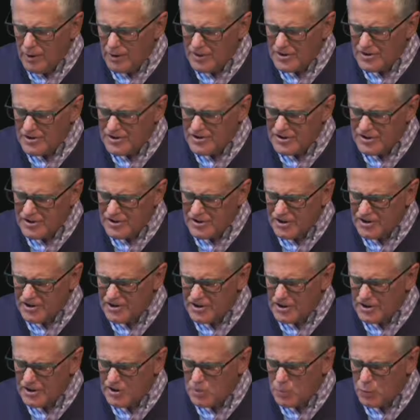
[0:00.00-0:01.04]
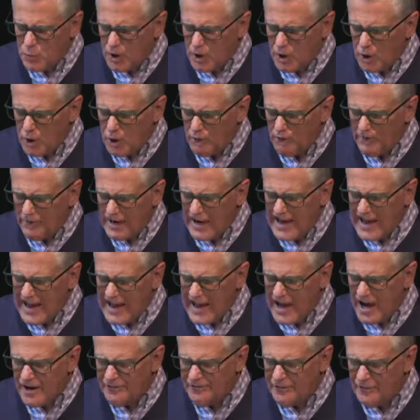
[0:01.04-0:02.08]
statistics, well over
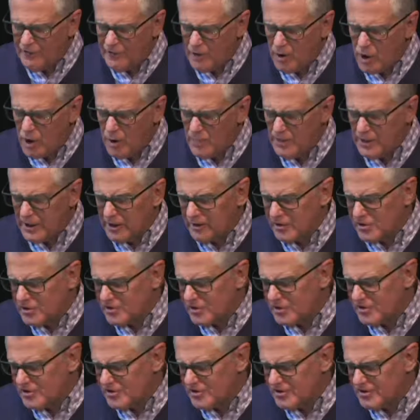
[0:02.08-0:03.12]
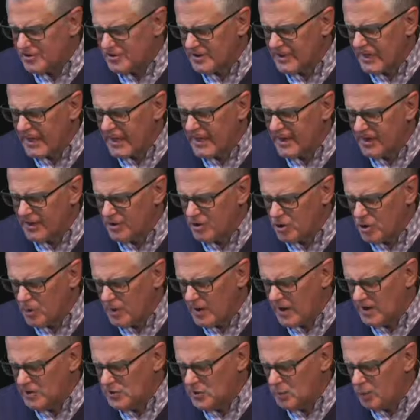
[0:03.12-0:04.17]
half of all marriages, Canada,
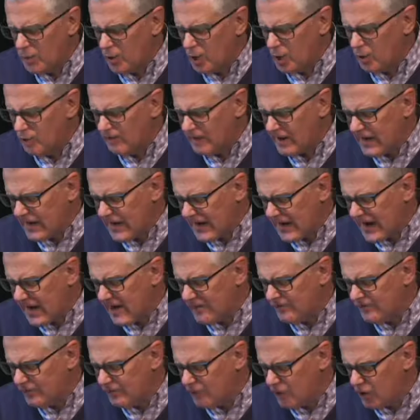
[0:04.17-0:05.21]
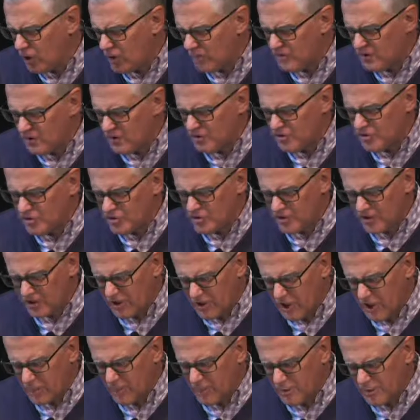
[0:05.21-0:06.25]
US, well over half of all marriages are
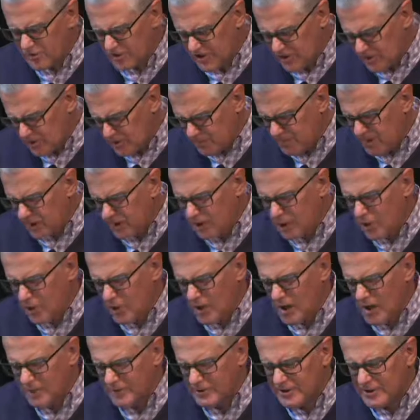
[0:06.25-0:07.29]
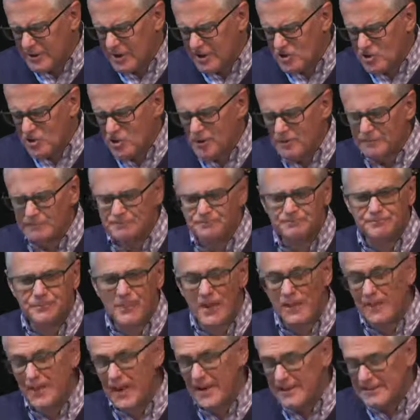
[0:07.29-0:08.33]
now preceded by cohabitation.
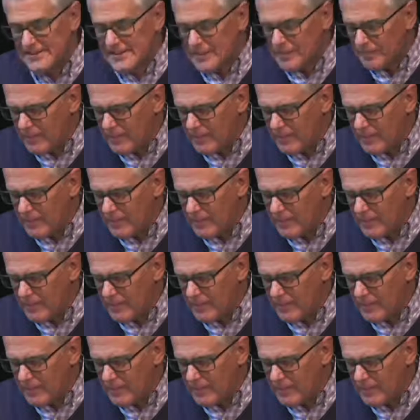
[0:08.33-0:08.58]
And the idea